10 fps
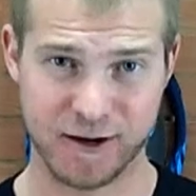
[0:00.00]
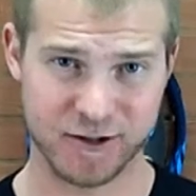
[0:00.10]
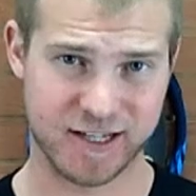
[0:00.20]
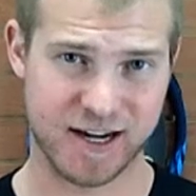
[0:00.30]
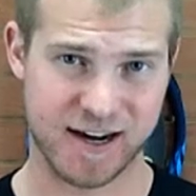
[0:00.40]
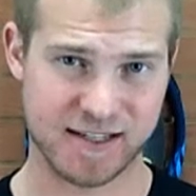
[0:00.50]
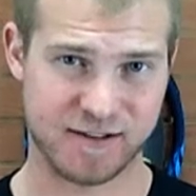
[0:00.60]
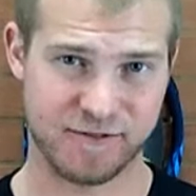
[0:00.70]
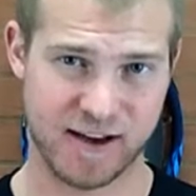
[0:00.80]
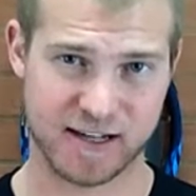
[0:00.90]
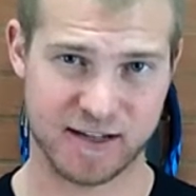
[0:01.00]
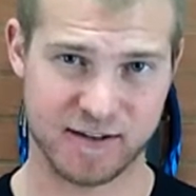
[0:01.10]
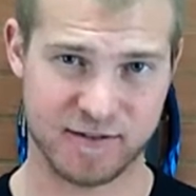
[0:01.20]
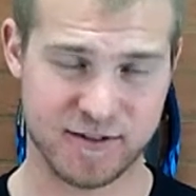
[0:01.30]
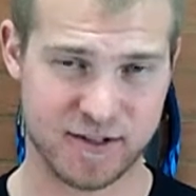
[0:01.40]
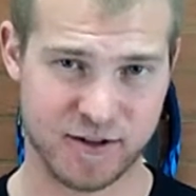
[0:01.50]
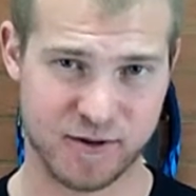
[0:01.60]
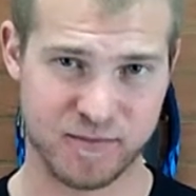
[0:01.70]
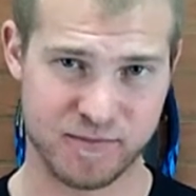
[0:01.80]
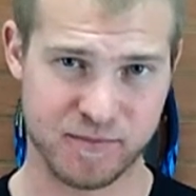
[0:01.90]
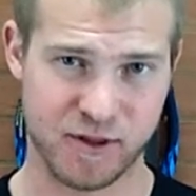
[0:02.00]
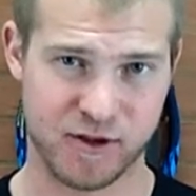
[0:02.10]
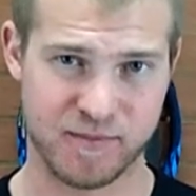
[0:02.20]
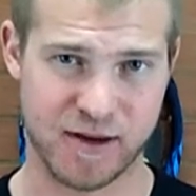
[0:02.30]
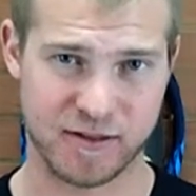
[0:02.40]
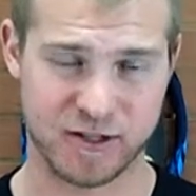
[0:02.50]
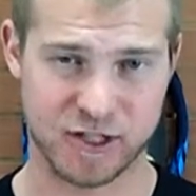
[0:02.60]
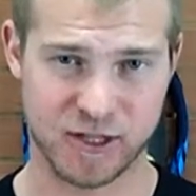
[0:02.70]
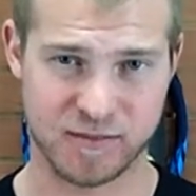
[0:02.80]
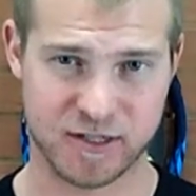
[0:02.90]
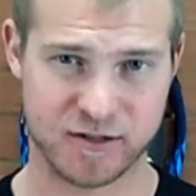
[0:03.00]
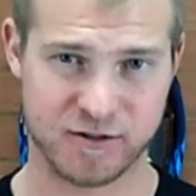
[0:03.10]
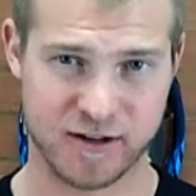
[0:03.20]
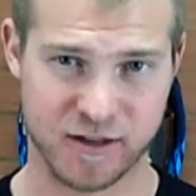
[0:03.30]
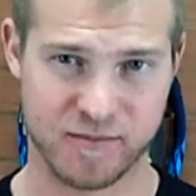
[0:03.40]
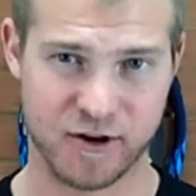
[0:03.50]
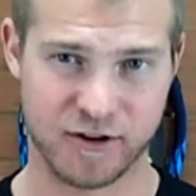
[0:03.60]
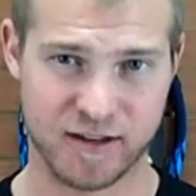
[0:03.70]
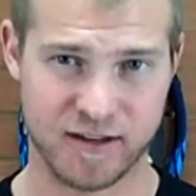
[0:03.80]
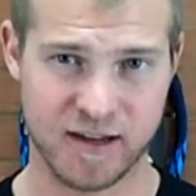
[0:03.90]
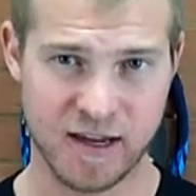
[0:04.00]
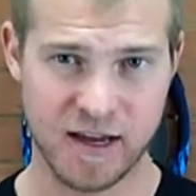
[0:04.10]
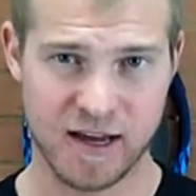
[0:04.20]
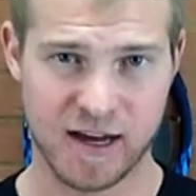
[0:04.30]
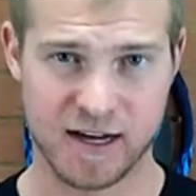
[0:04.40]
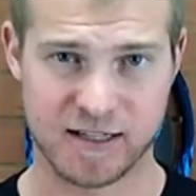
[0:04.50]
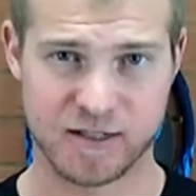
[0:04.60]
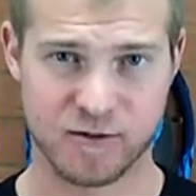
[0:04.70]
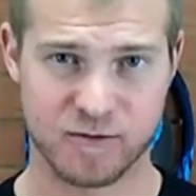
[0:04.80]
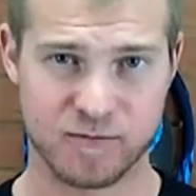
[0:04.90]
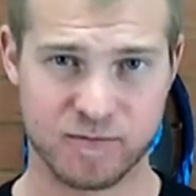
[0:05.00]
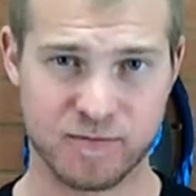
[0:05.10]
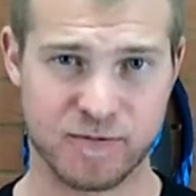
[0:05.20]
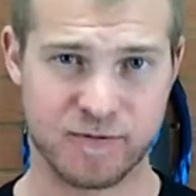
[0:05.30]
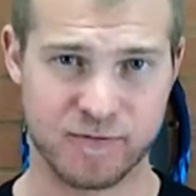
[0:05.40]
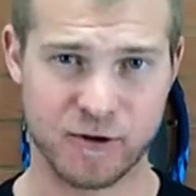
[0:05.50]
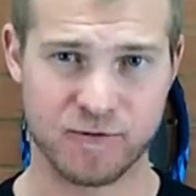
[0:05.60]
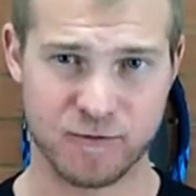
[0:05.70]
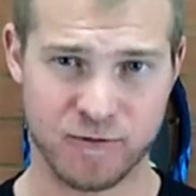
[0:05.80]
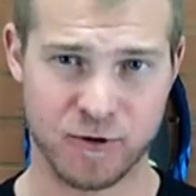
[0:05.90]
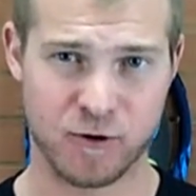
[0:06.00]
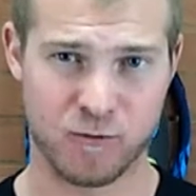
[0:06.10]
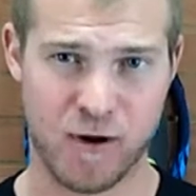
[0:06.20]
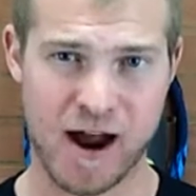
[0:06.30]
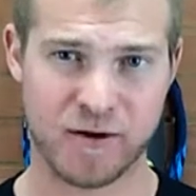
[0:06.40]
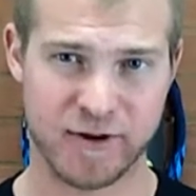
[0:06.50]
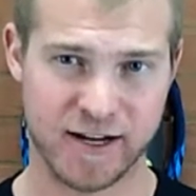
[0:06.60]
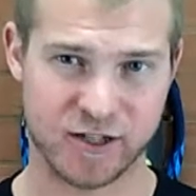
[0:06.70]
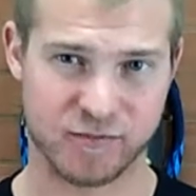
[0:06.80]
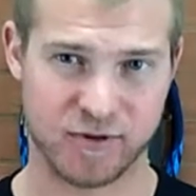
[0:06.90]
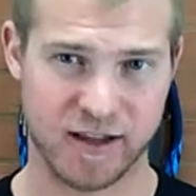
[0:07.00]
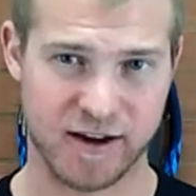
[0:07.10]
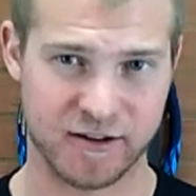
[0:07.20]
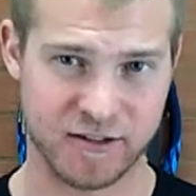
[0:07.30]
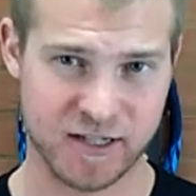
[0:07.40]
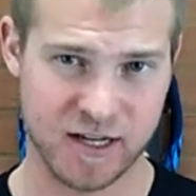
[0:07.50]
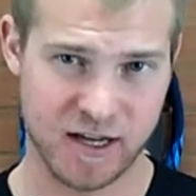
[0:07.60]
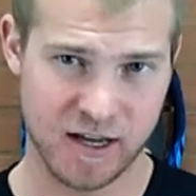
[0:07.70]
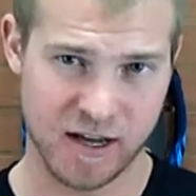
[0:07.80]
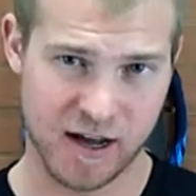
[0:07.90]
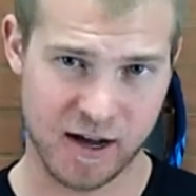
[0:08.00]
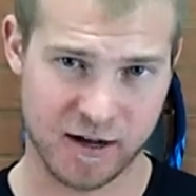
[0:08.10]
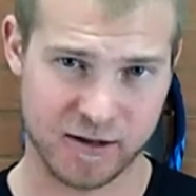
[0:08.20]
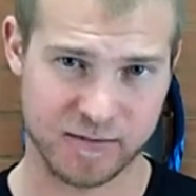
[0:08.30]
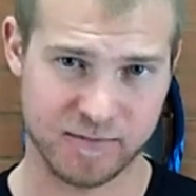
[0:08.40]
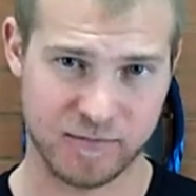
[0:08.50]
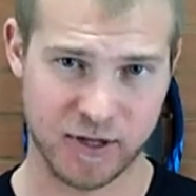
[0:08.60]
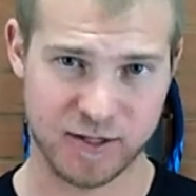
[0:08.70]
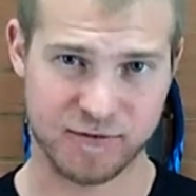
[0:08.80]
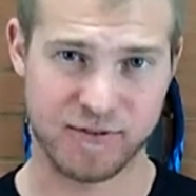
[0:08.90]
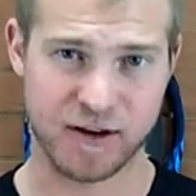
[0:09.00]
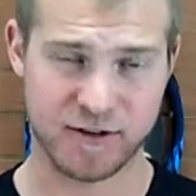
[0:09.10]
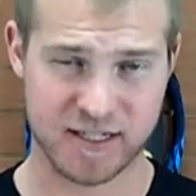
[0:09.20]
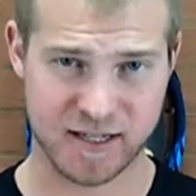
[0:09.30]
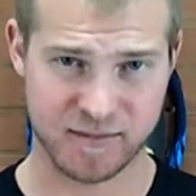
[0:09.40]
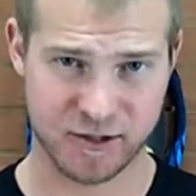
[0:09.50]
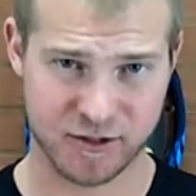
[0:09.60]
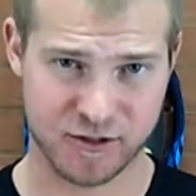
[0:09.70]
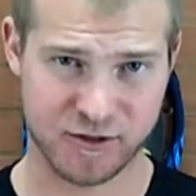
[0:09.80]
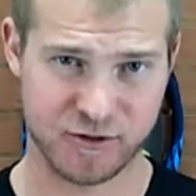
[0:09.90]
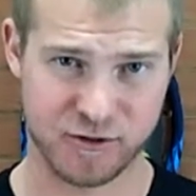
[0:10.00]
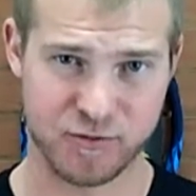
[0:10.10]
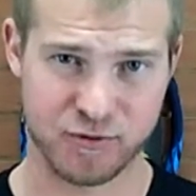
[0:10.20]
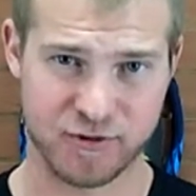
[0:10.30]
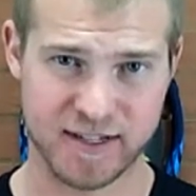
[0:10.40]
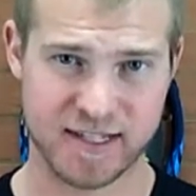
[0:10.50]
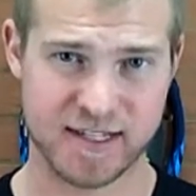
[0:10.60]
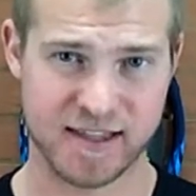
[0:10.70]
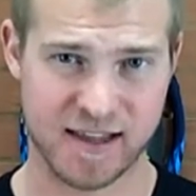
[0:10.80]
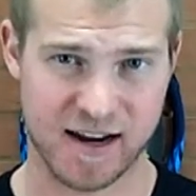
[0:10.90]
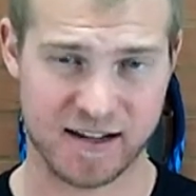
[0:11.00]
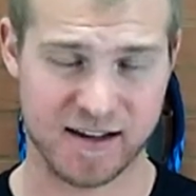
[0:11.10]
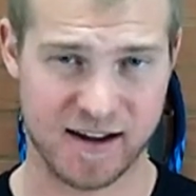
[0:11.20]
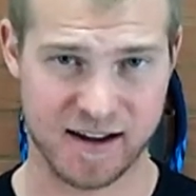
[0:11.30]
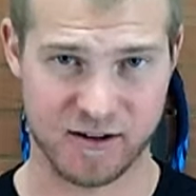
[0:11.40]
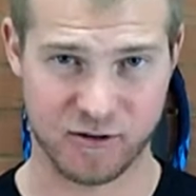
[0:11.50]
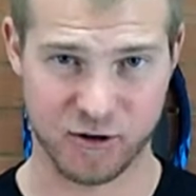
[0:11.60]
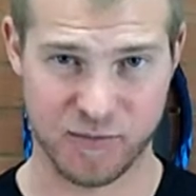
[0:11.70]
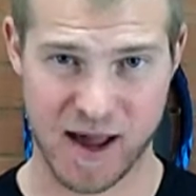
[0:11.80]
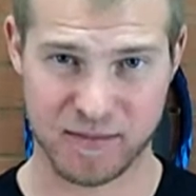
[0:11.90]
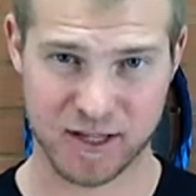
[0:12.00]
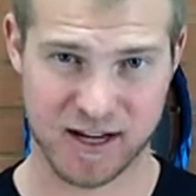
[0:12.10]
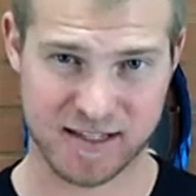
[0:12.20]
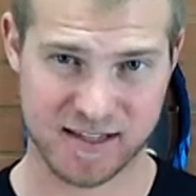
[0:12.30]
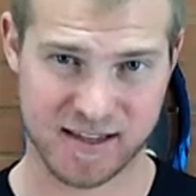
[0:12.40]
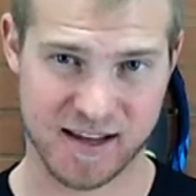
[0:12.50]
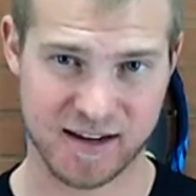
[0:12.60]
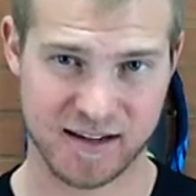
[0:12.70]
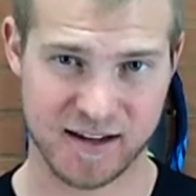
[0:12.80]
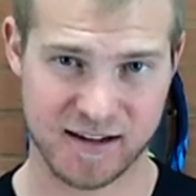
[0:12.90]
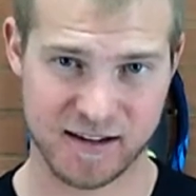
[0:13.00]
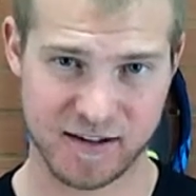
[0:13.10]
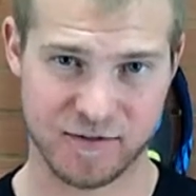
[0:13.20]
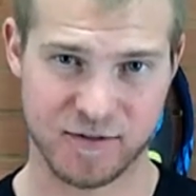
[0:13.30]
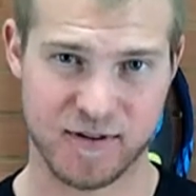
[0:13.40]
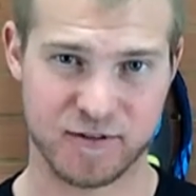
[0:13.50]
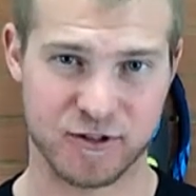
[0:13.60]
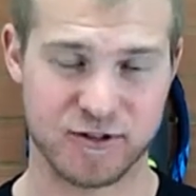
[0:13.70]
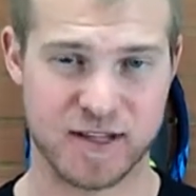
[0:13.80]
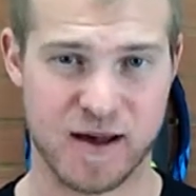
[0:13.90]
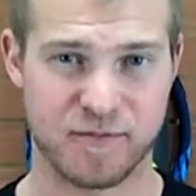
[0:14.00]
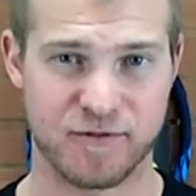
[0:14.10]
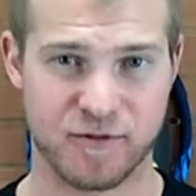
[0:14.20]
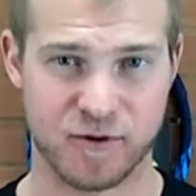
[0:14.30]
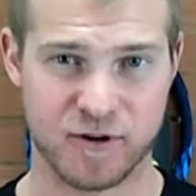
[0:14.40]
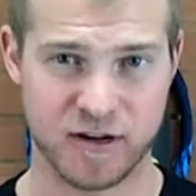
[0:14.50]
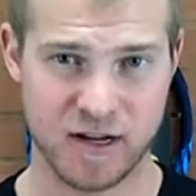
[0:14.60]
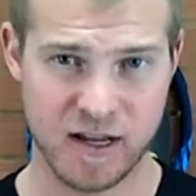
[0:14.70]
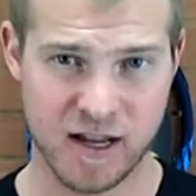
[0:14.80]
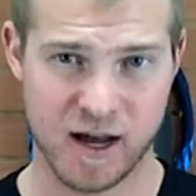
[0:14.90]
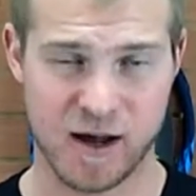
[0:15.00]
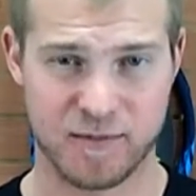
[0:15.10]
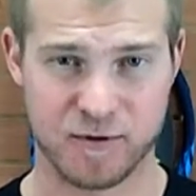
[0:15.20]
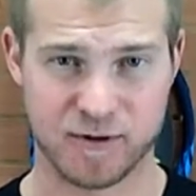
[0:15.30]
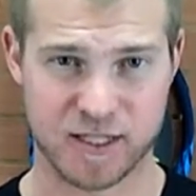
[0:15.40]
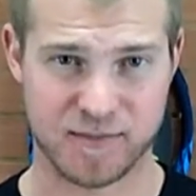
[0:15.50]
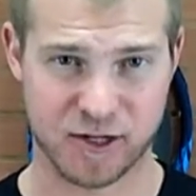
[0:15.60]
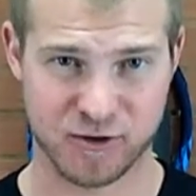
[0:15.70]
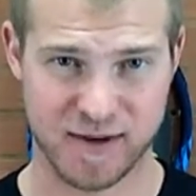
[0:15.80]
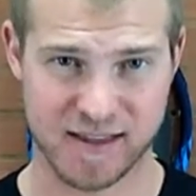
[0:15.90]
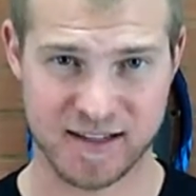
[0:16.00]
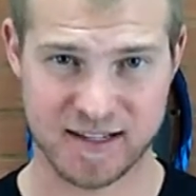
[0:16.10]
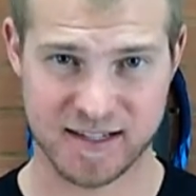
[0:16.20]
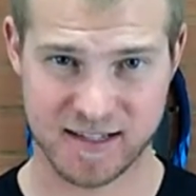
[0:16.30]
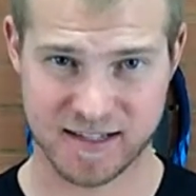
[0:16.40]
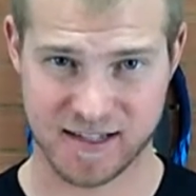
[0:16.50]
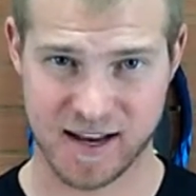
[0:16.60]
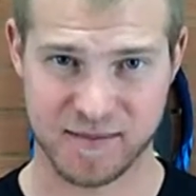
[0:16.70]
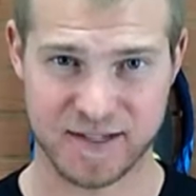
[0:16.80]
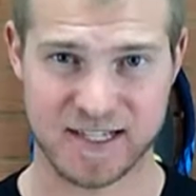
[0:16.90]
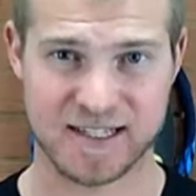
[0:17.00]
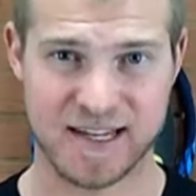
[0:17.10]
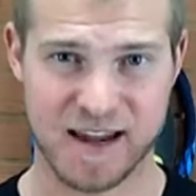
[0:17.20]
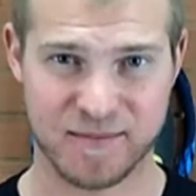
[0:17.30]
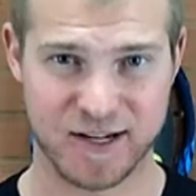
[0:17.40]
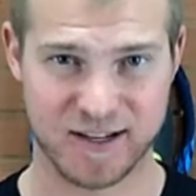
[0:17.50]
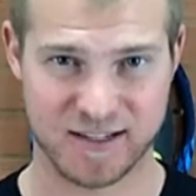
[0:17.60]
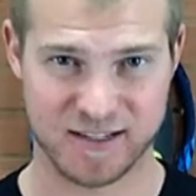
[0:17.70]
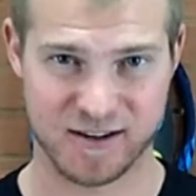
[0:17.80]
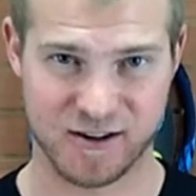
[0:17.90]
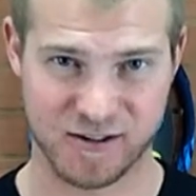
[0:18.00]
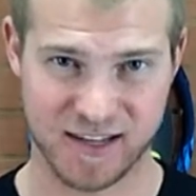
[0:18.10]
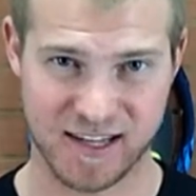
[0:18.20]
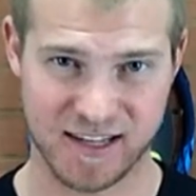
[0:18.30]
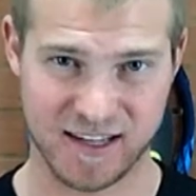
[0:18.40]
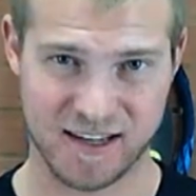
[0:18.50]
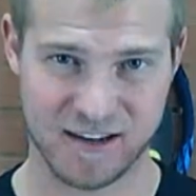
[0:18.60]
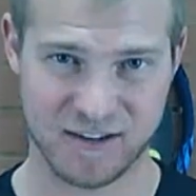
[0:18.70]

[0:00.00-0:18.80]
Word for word: very cost effective, so probably about the cheapest string on the market. Uh, it's a good for a wide range of players um, plays very similar to Prince synthetic gut or Babolat synthetic gut, if you've ever used that before. Uh, but what's special about this is the name is stamina, so the key